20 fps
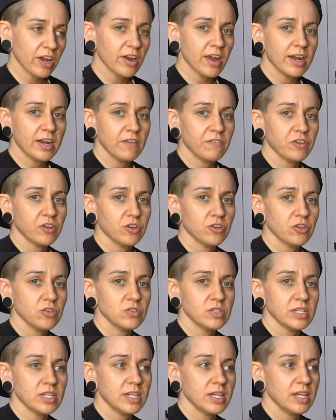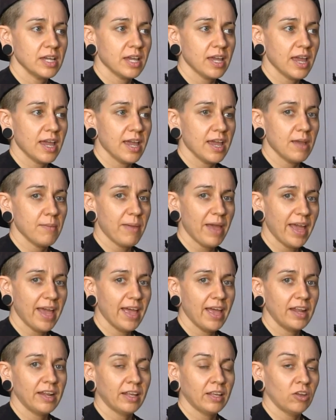And if you're using a
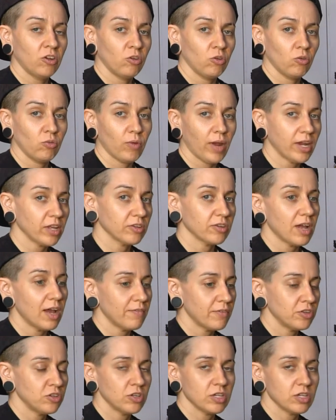pan in your regular oven,